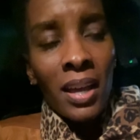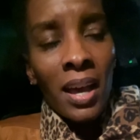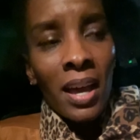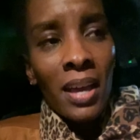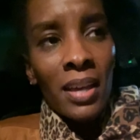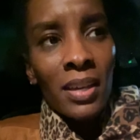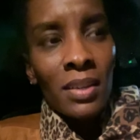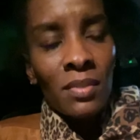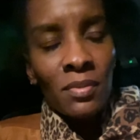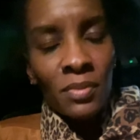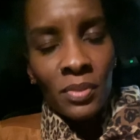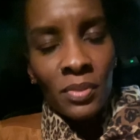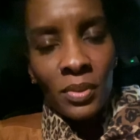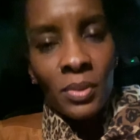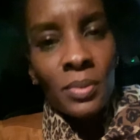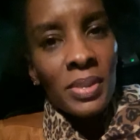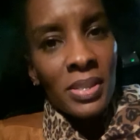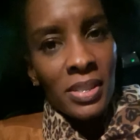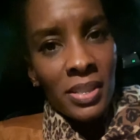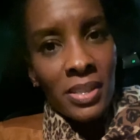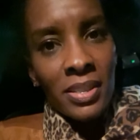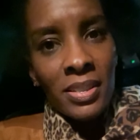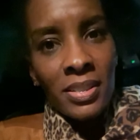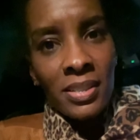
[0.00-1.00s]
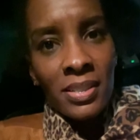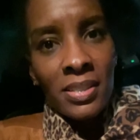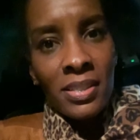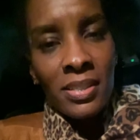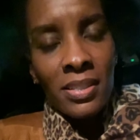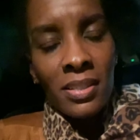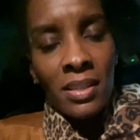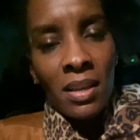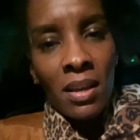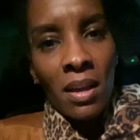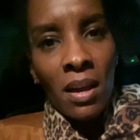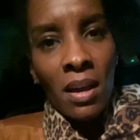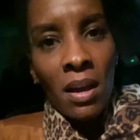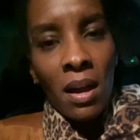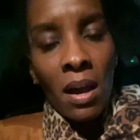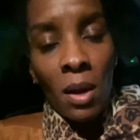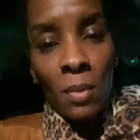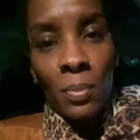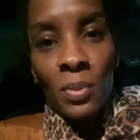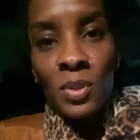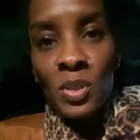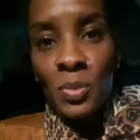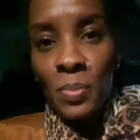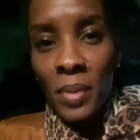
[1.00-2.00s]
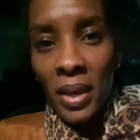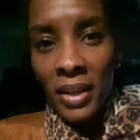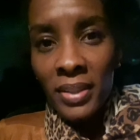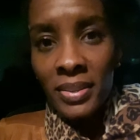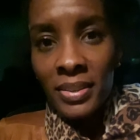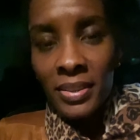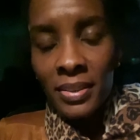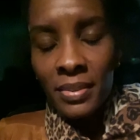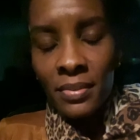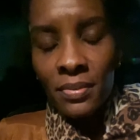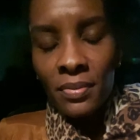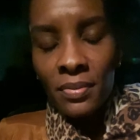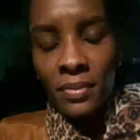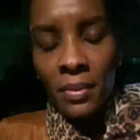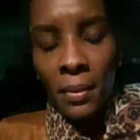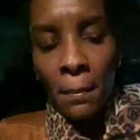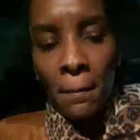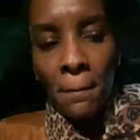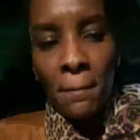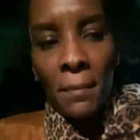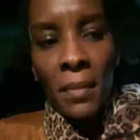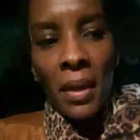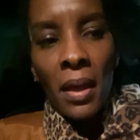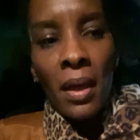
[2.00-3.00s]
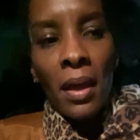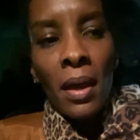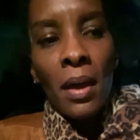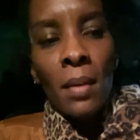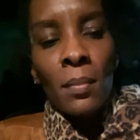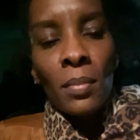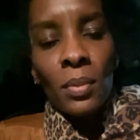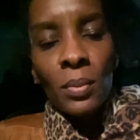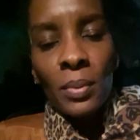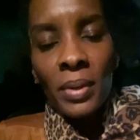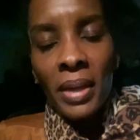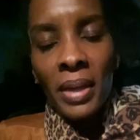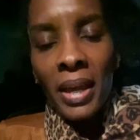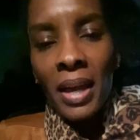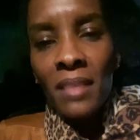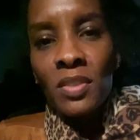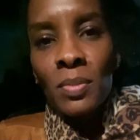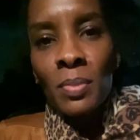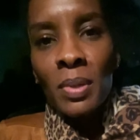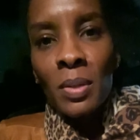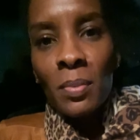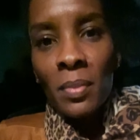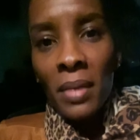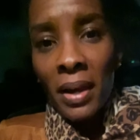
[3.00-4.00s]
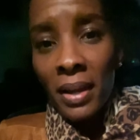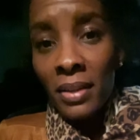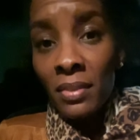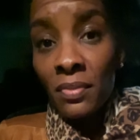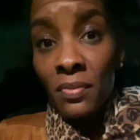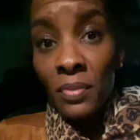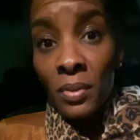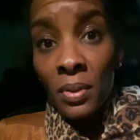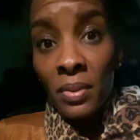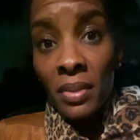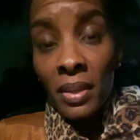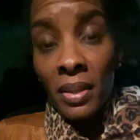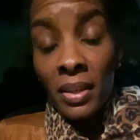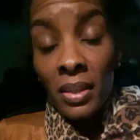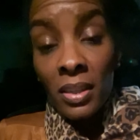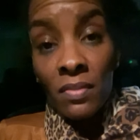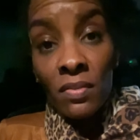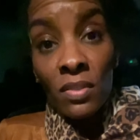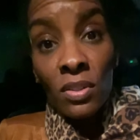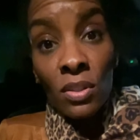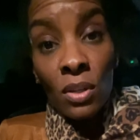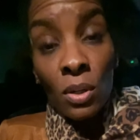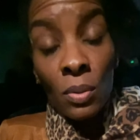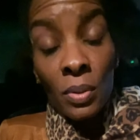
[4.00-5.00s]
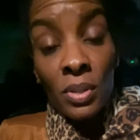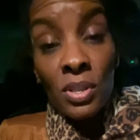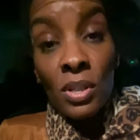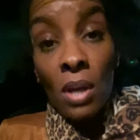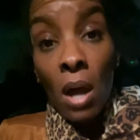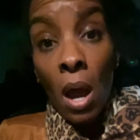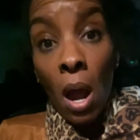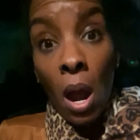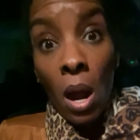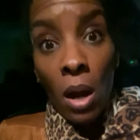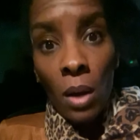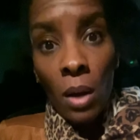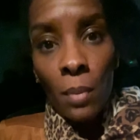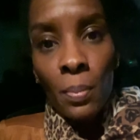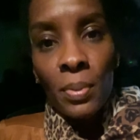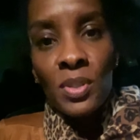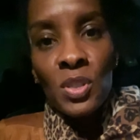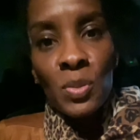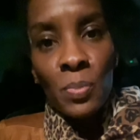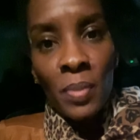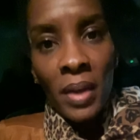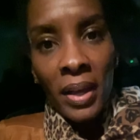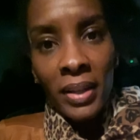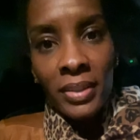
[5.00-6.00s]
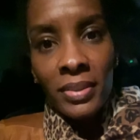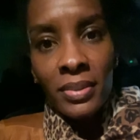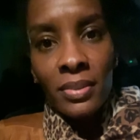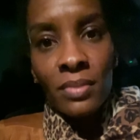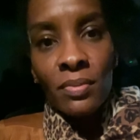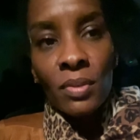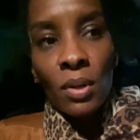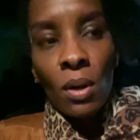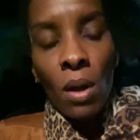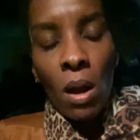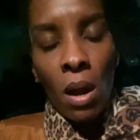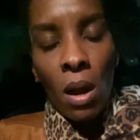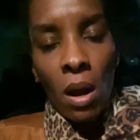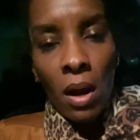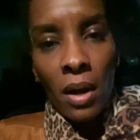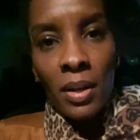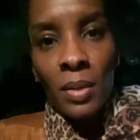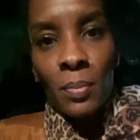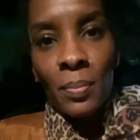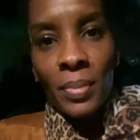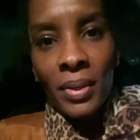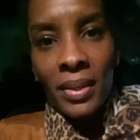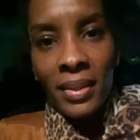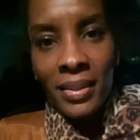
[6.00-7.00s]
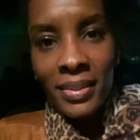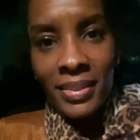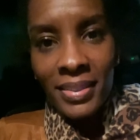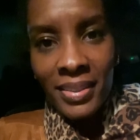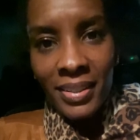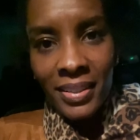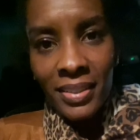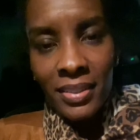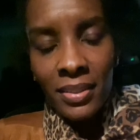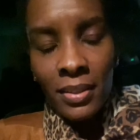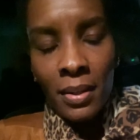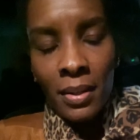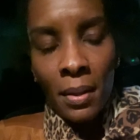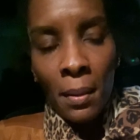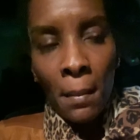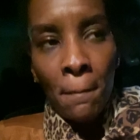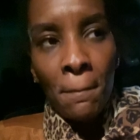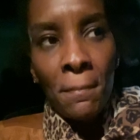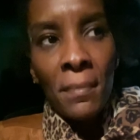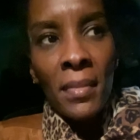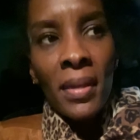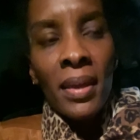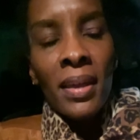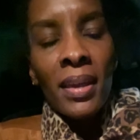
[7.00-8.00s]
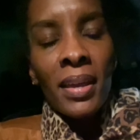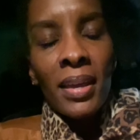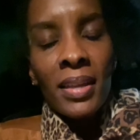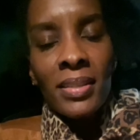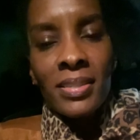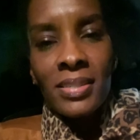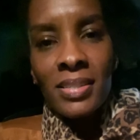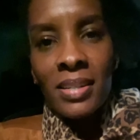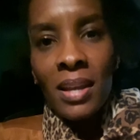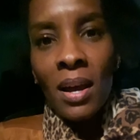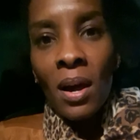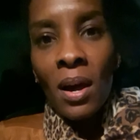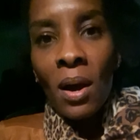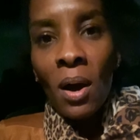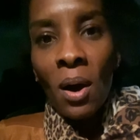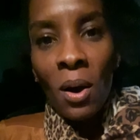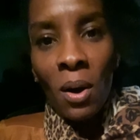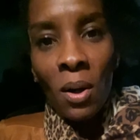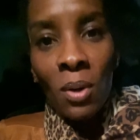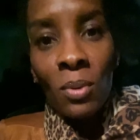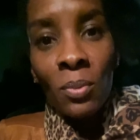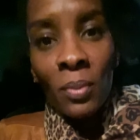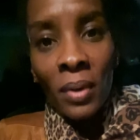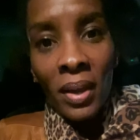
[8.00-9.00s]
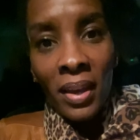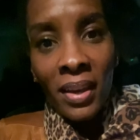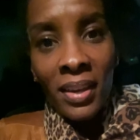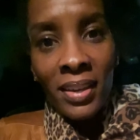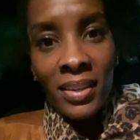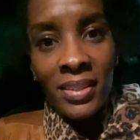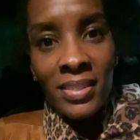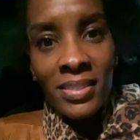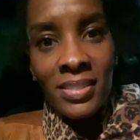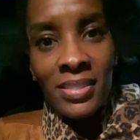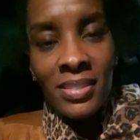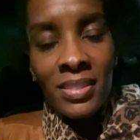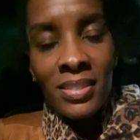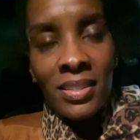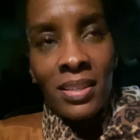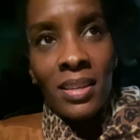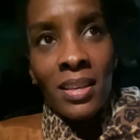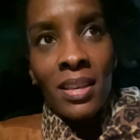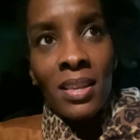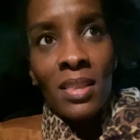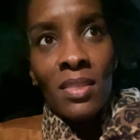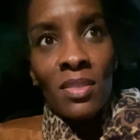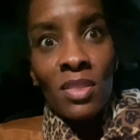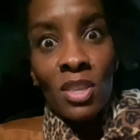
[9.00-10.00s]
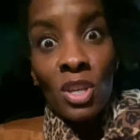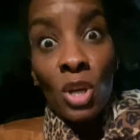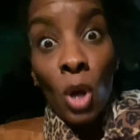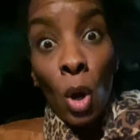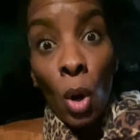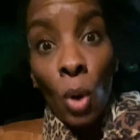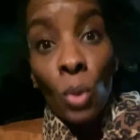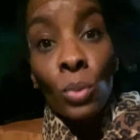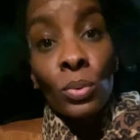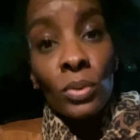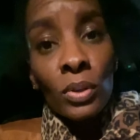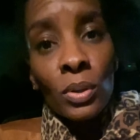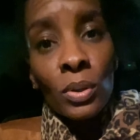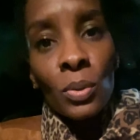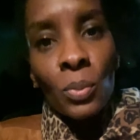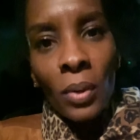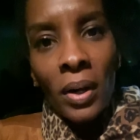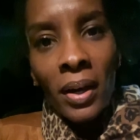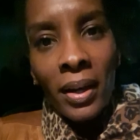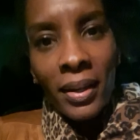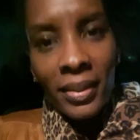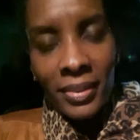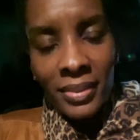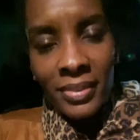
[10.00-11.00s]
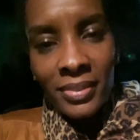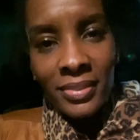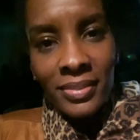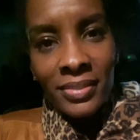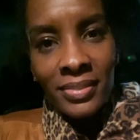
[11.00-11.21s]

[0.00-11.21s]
influences our perspective. But we have to be mindful that even though it's our perspective or our opinion, it's not always the only one.